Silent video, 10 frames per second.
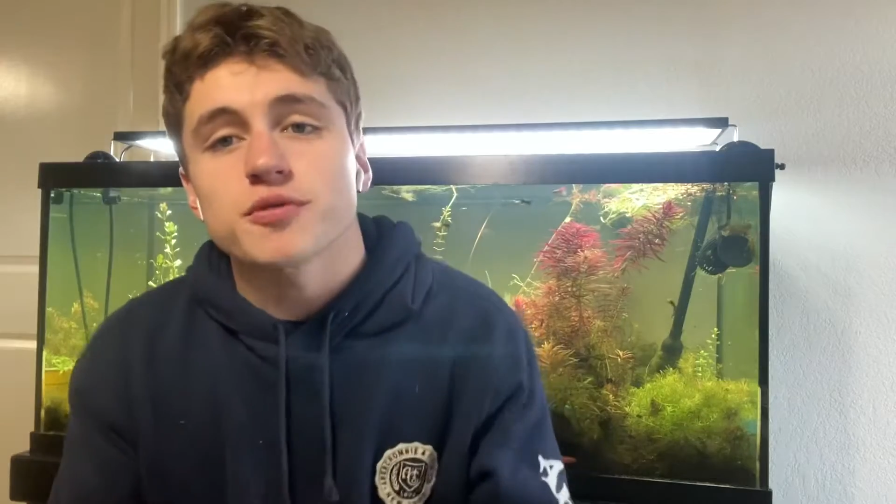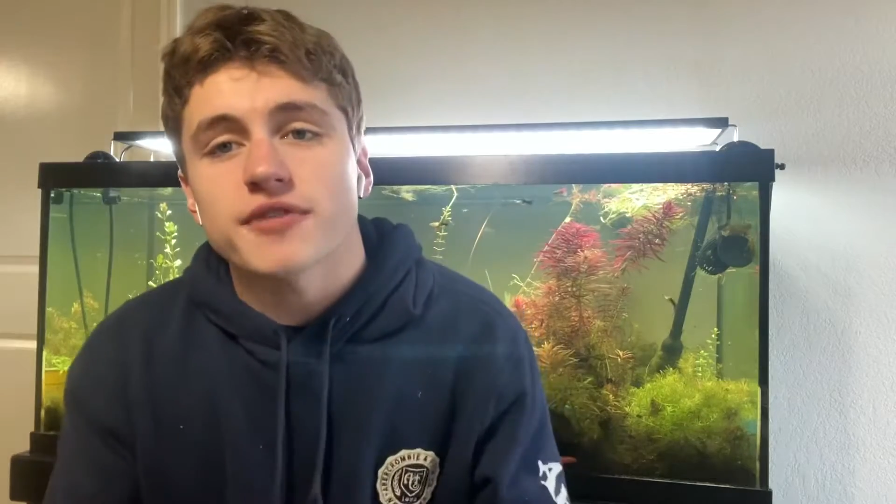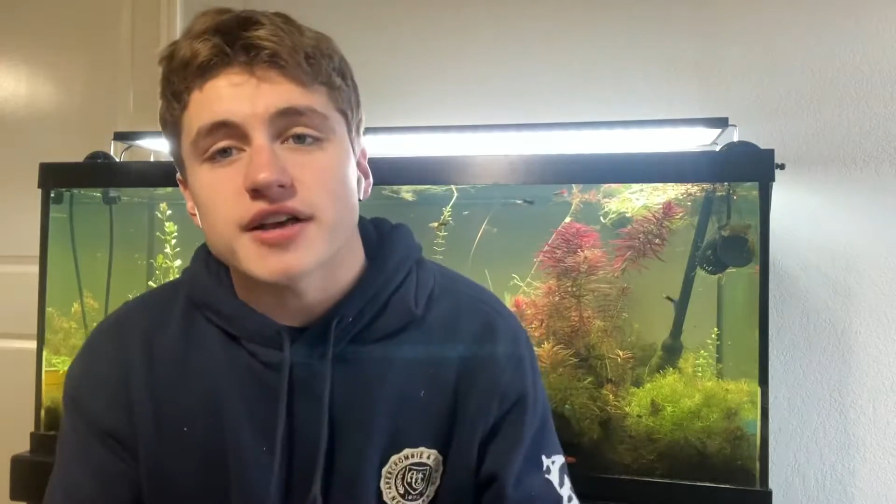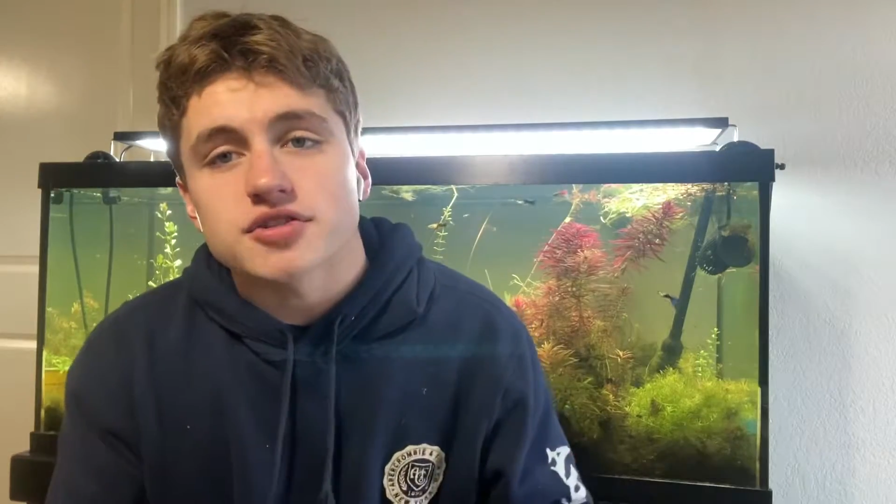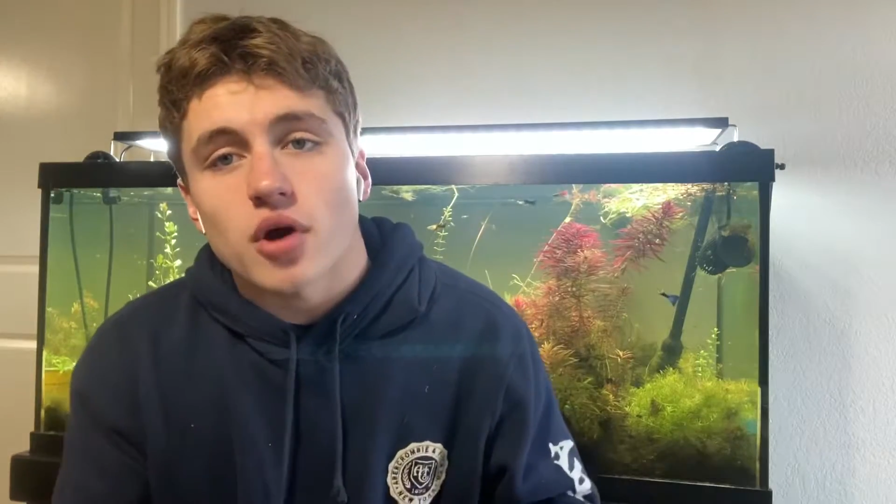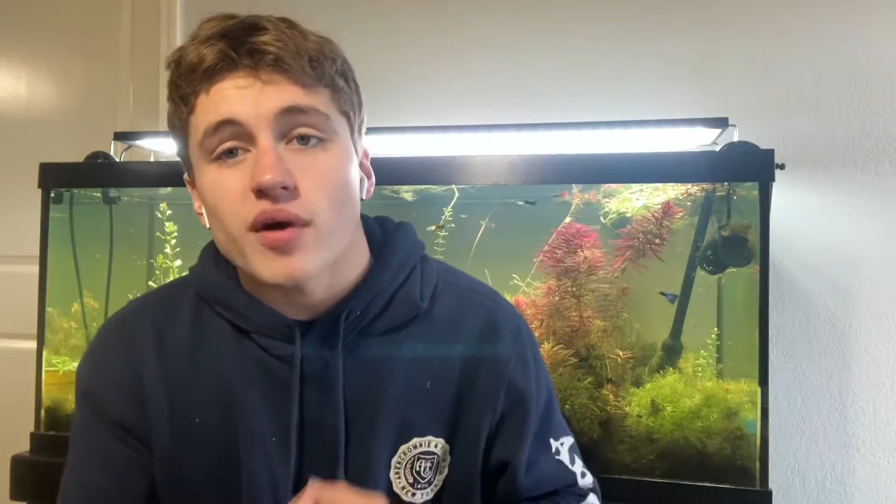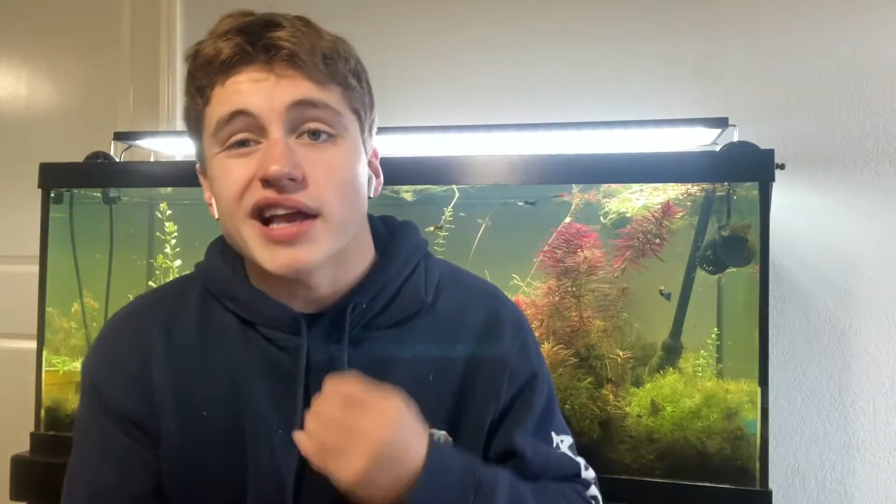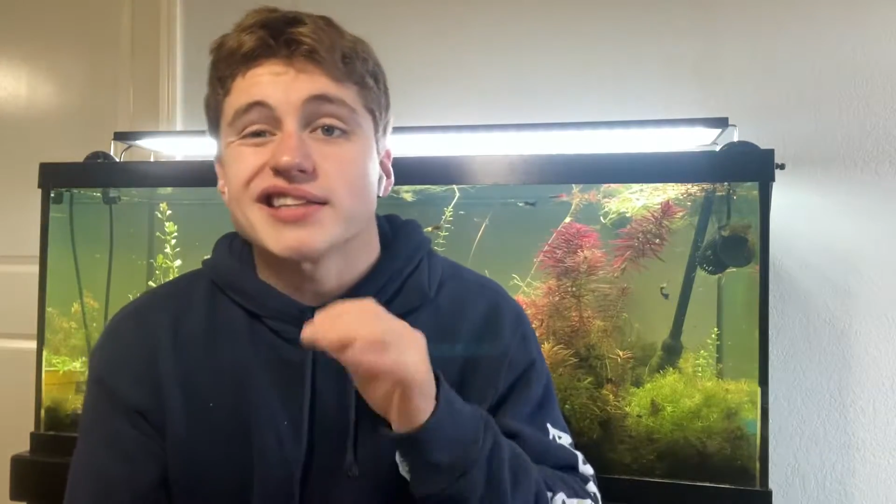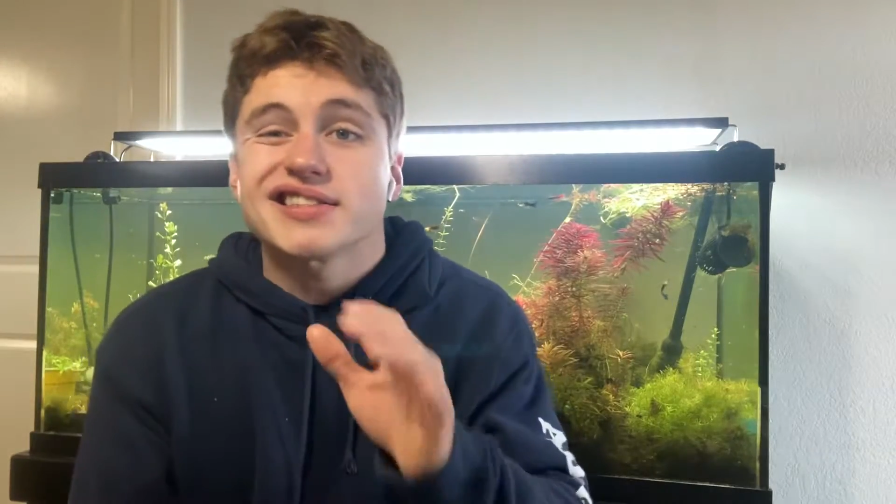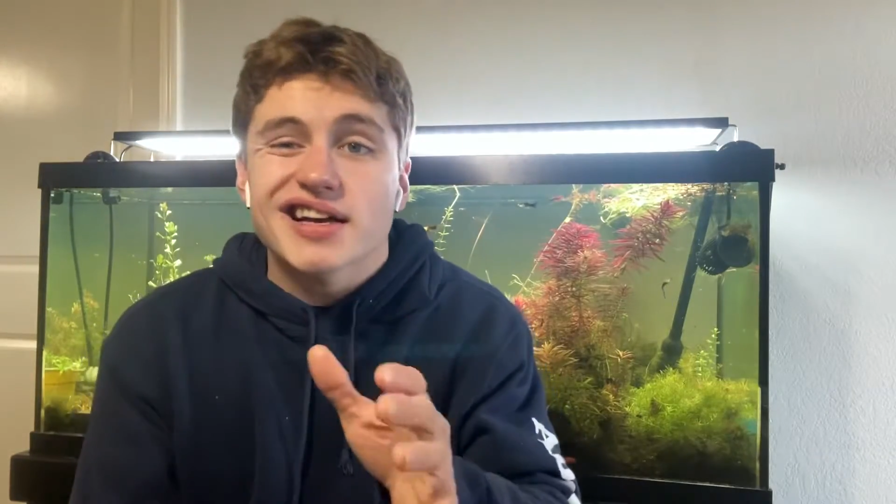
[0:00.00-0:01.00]
fast grower
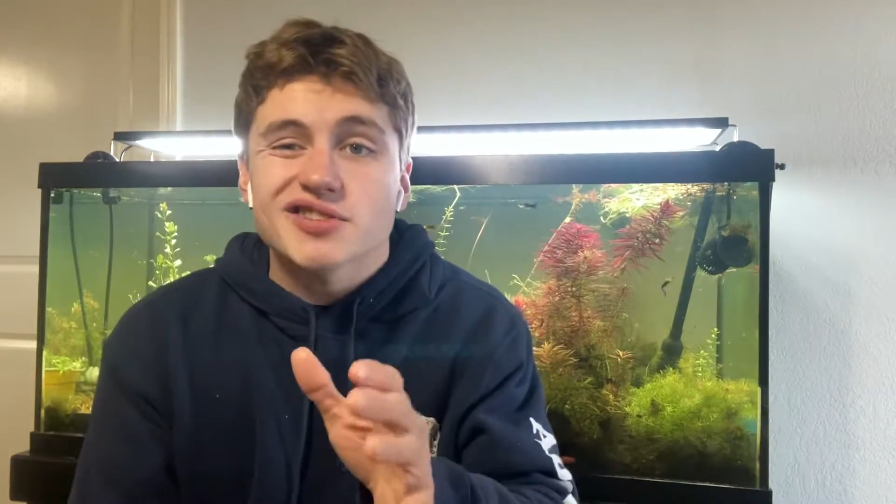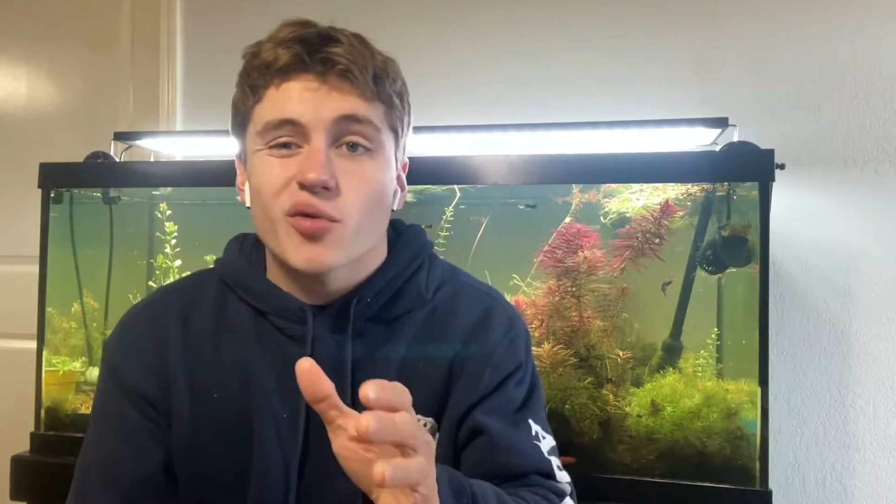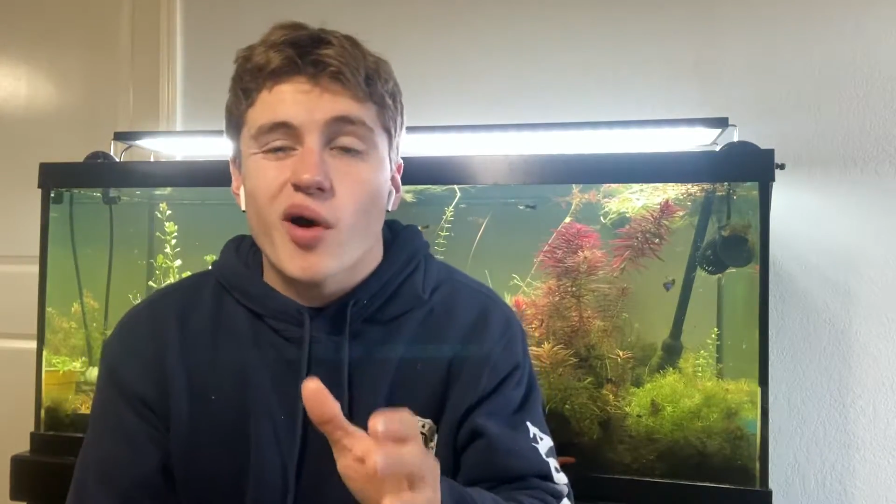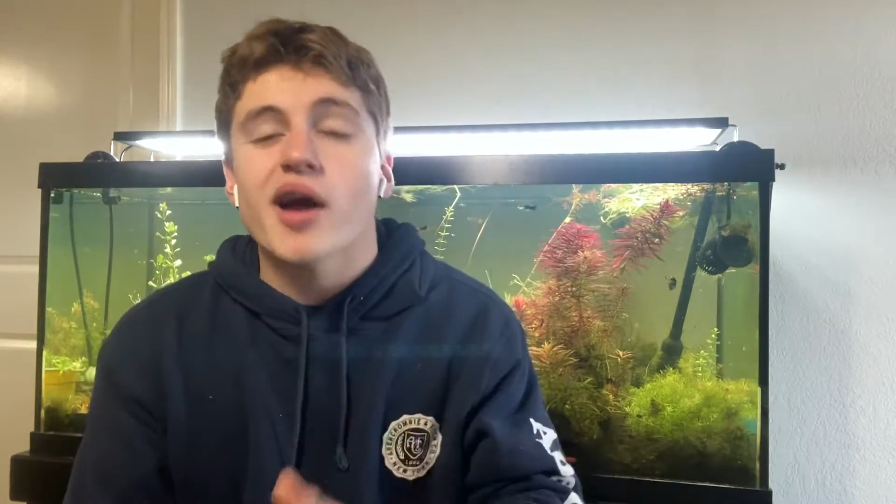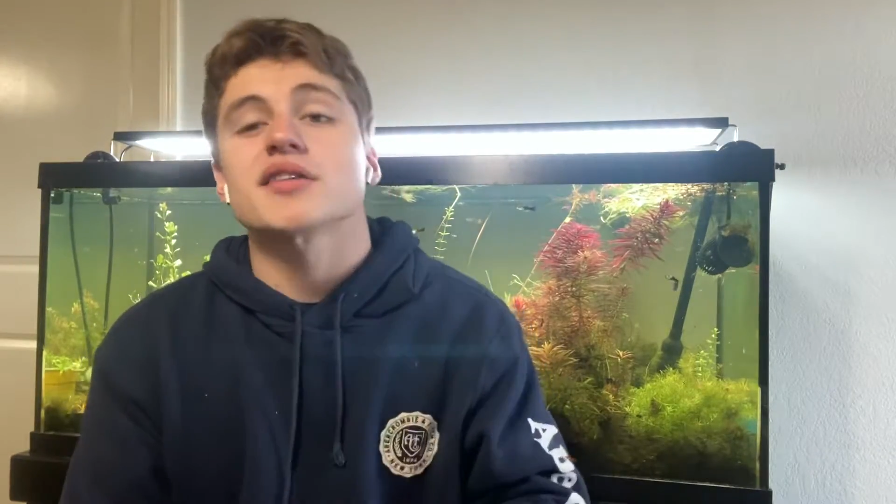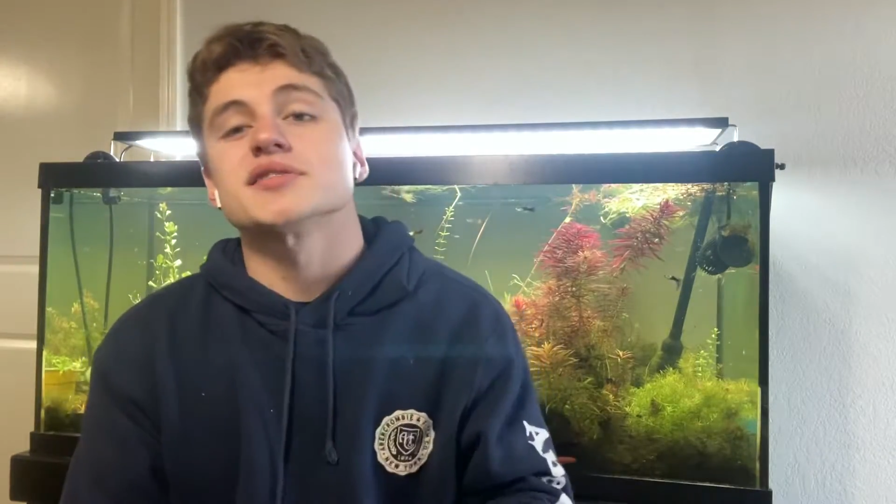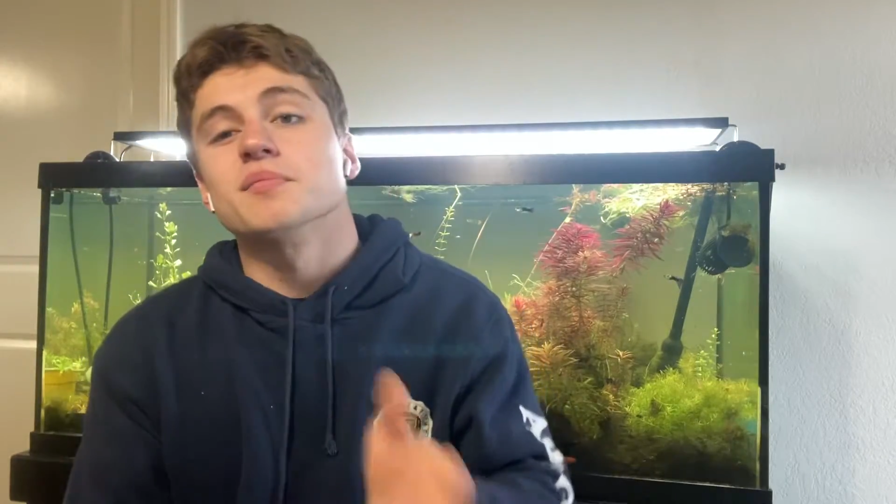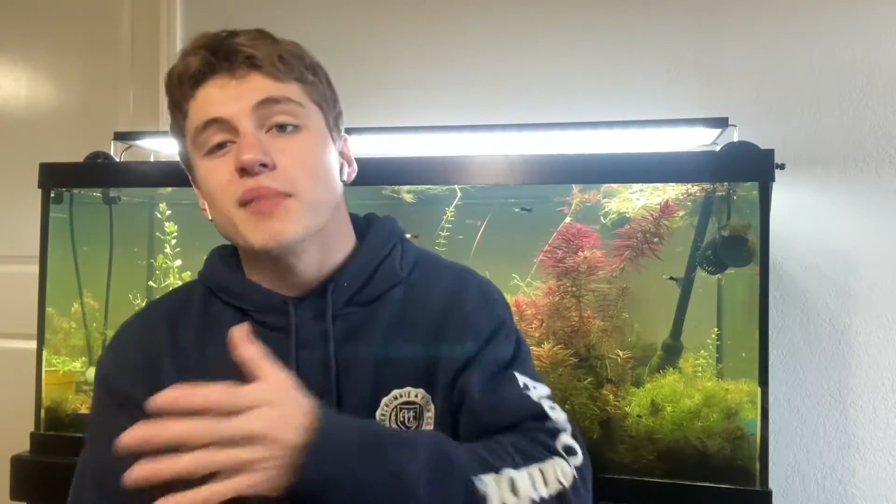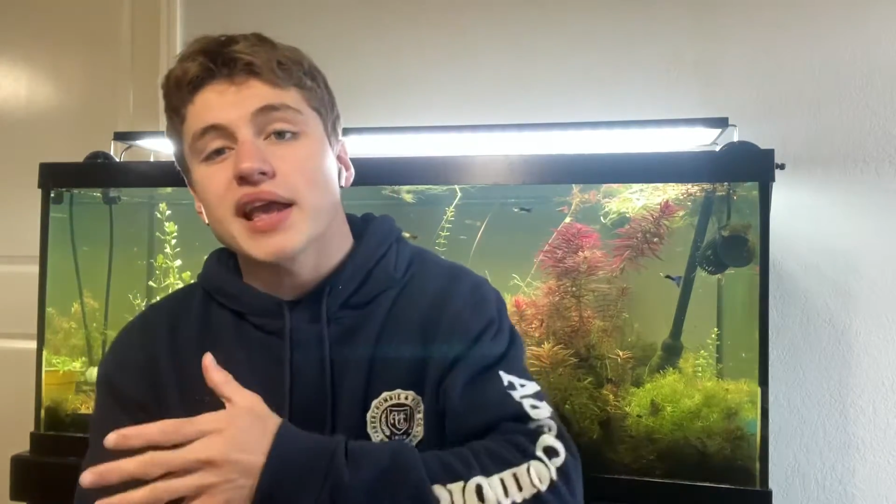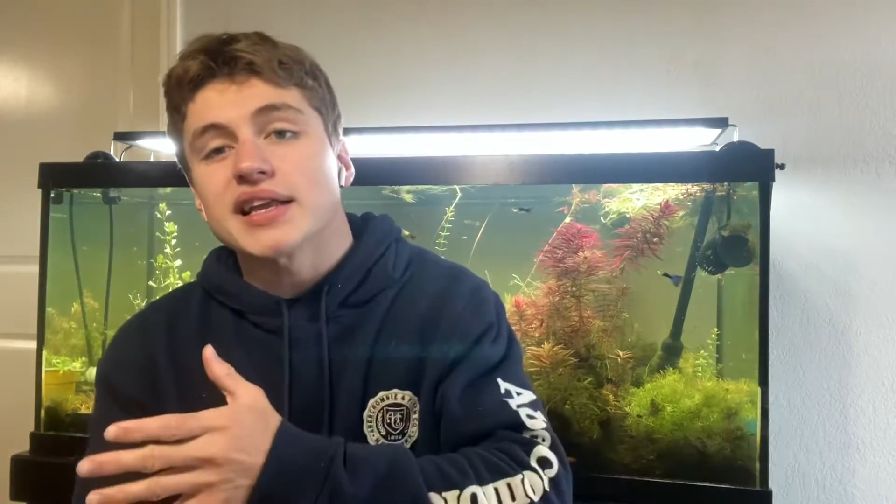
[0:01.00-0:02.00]
and does require
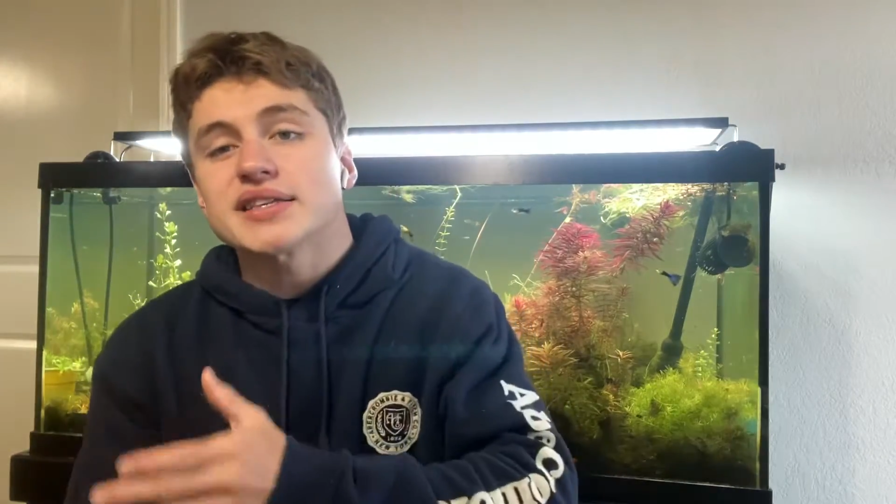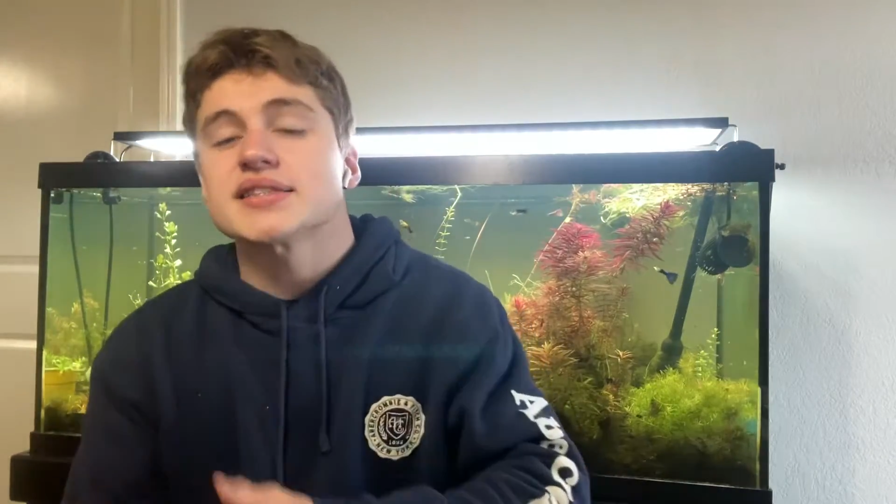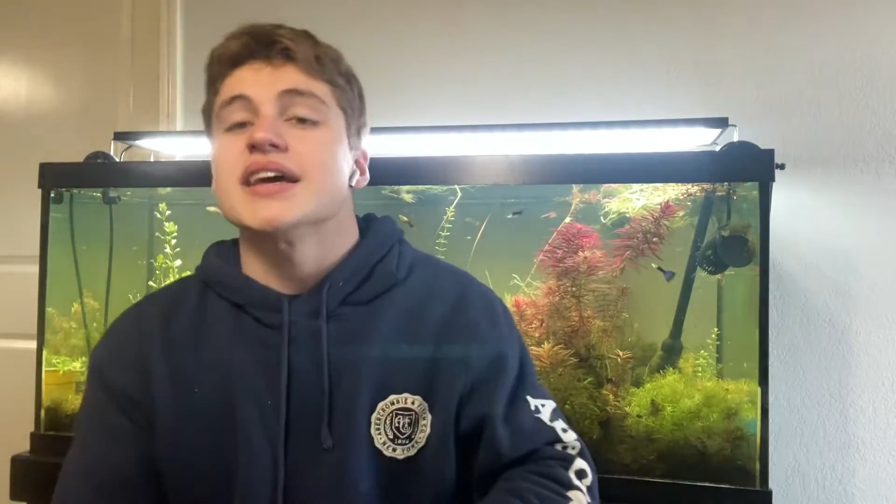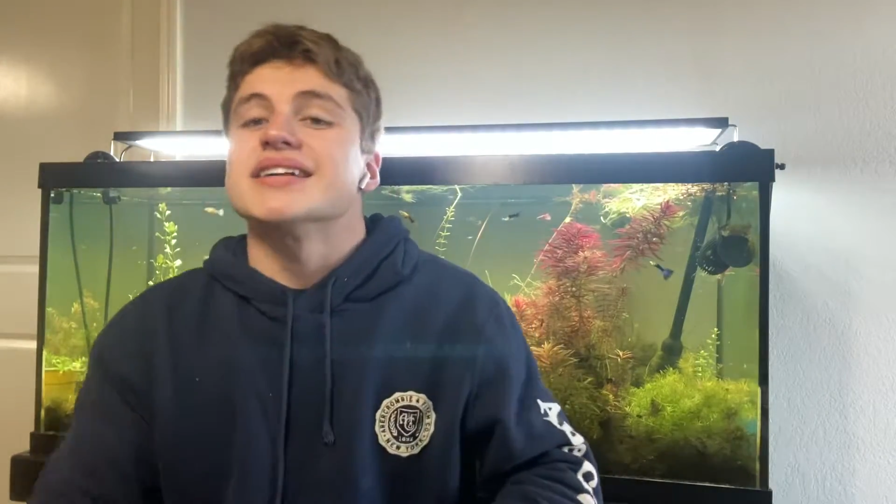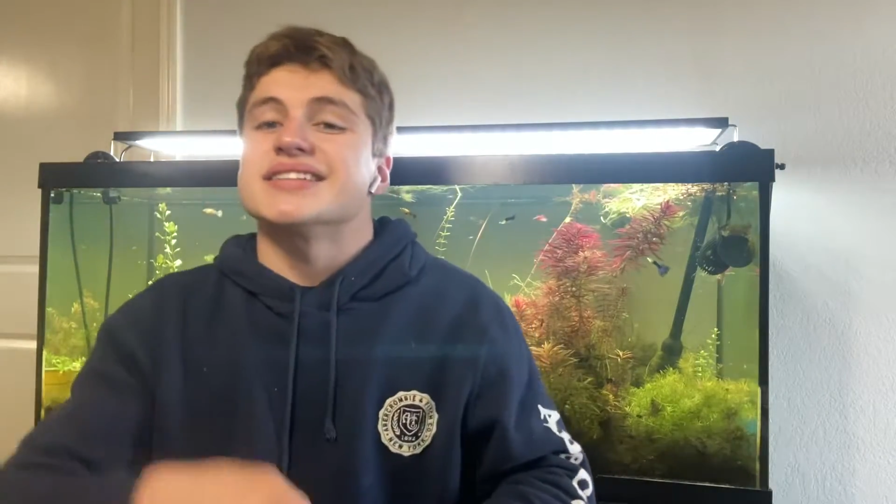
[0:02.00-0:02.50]
some maintenance